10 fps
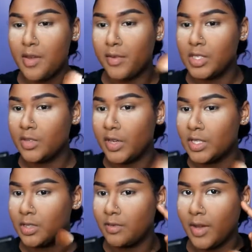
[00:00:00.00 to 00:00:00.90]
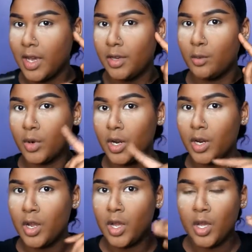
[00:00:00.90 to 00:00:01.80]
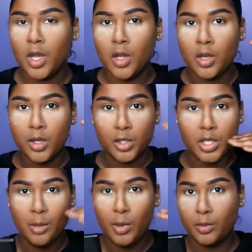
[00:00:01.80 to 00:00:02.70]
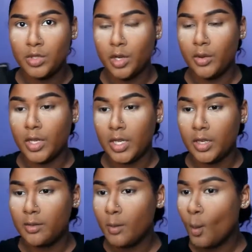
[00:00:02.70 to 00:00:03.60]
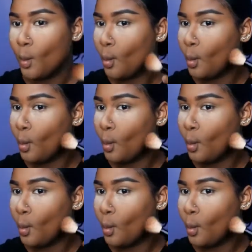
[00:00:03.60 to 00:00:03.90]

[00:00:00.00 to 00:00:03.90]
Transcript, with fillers: that fish face to find where your cheekbones go in